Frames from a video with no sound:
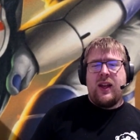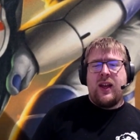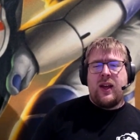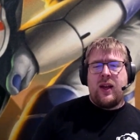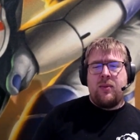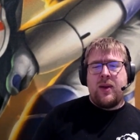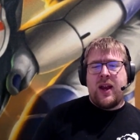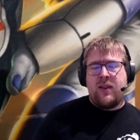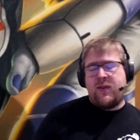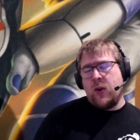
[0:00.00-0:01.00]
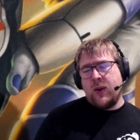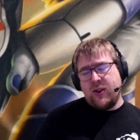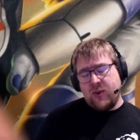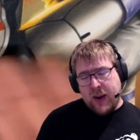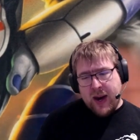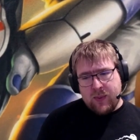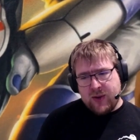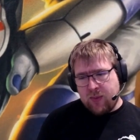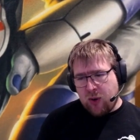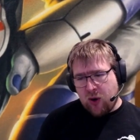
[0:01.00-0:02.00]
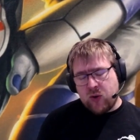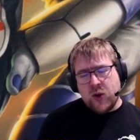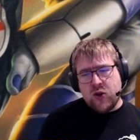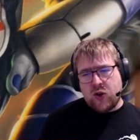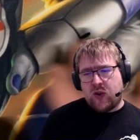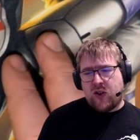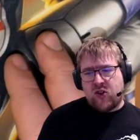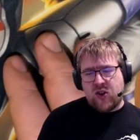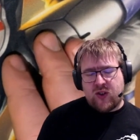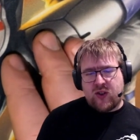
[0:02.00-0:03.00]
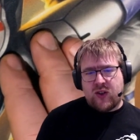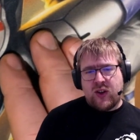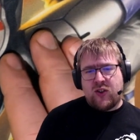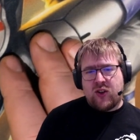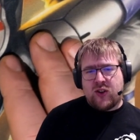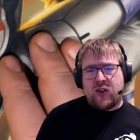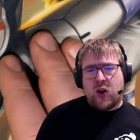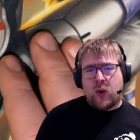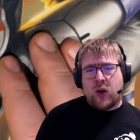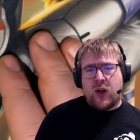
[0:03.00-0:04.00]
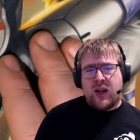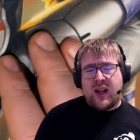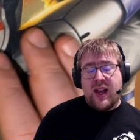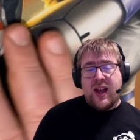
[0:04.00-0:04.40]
And if you can spam some Mars creatures, it's just so good.